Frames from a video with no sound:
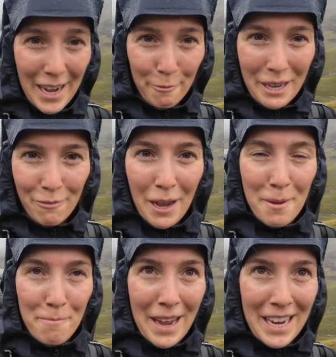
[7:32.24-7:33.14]
We've
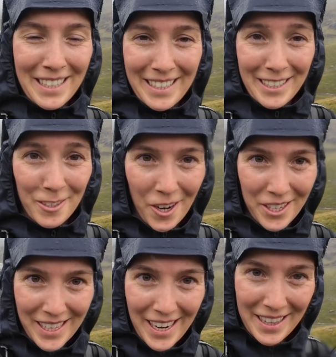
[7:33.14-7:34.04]
made it
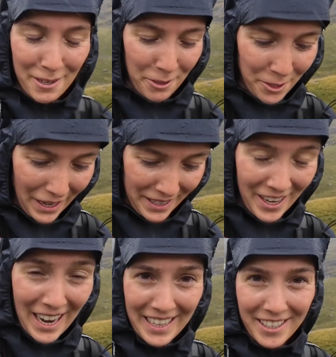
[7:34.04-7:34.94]
across. There were two
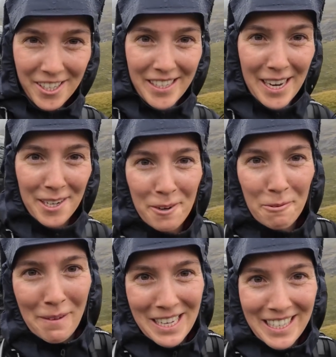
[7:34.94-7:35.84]
other hikers and
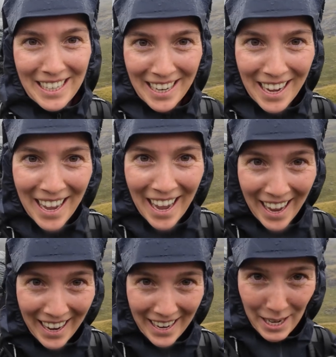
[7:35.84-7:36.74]
we basically
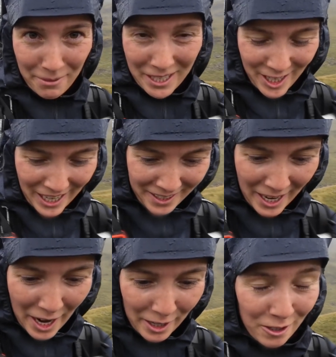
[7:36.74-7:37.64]
helped each other
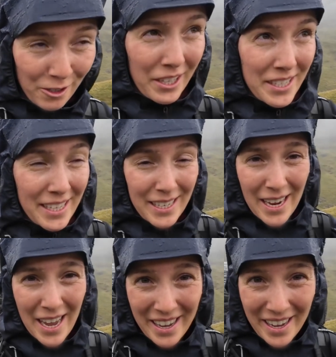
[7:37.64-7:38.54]
cross it
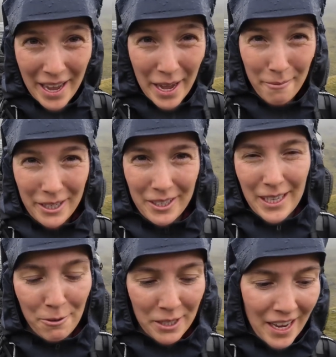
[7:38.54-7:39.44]
because
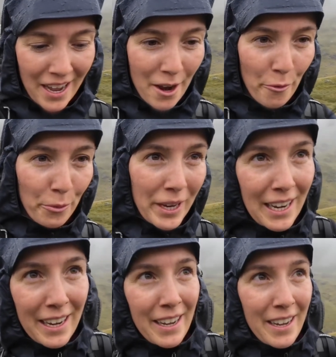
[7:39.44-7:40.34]
it was
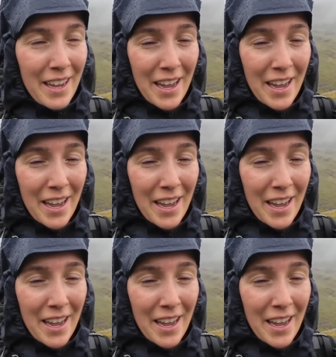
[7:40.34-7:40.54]
really